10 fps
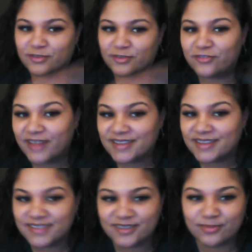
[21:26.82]

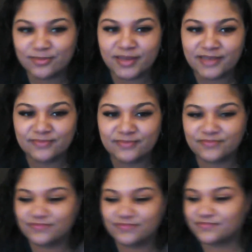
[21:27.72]
reflect a little bit,
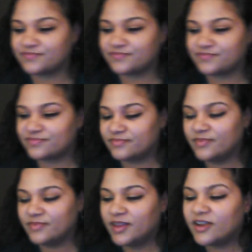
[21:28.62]

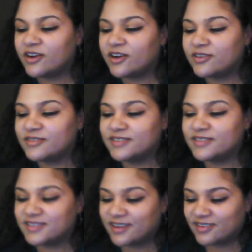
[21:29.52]
you know,
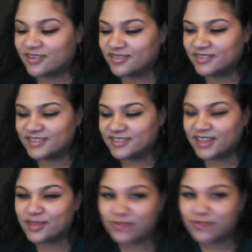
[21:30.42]
so
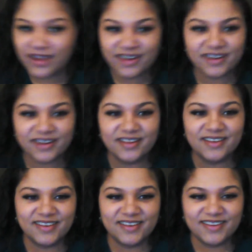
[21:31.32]
celebrate.
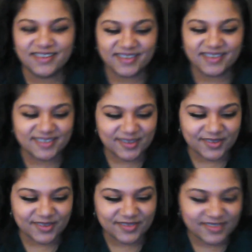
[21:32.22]

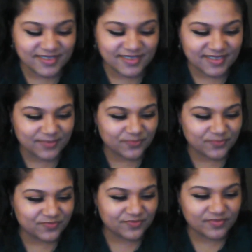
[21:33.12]
So
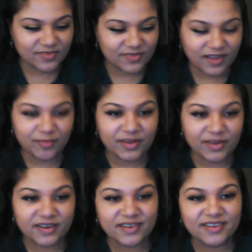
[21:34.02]
I've
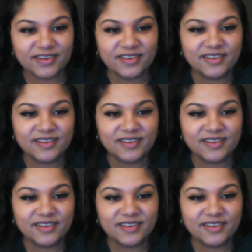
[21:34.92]
been